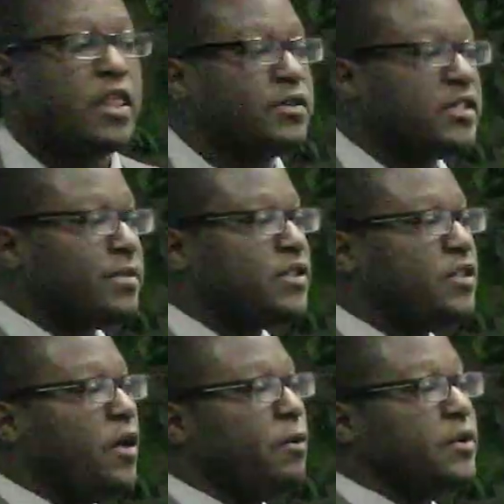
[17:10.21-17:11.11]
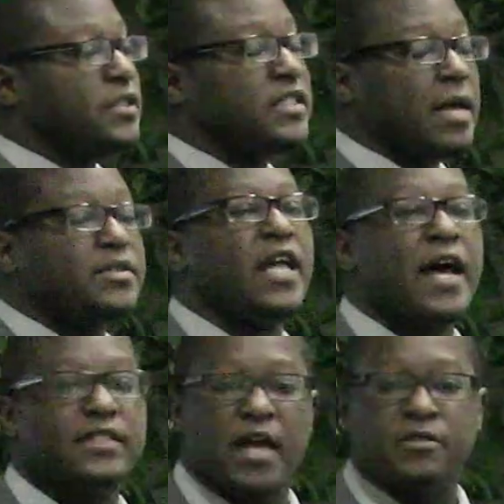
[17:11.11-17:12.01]
they'll subsidize
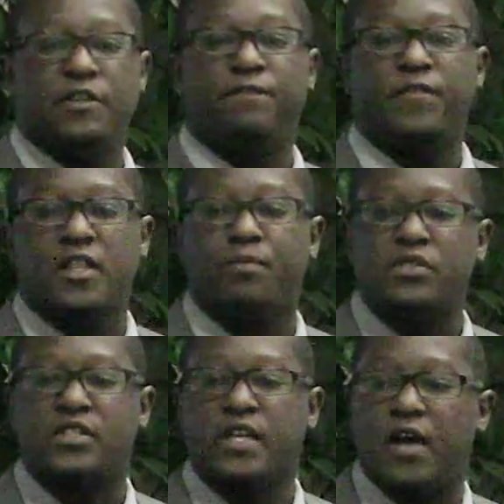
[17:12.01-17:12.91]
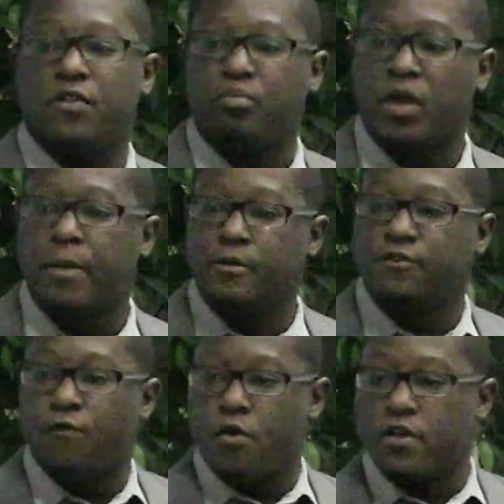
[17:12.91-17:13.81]
up to 50% of the
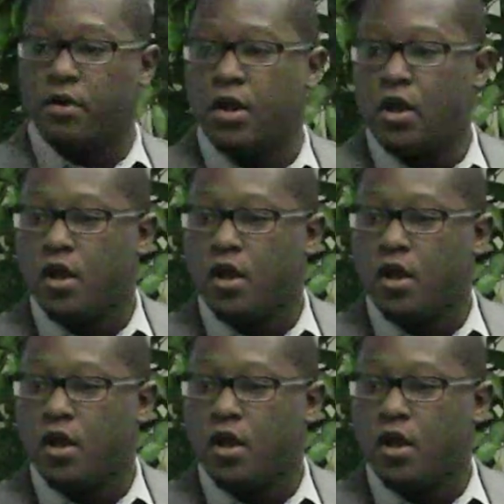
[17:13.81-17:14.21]
premiums for you.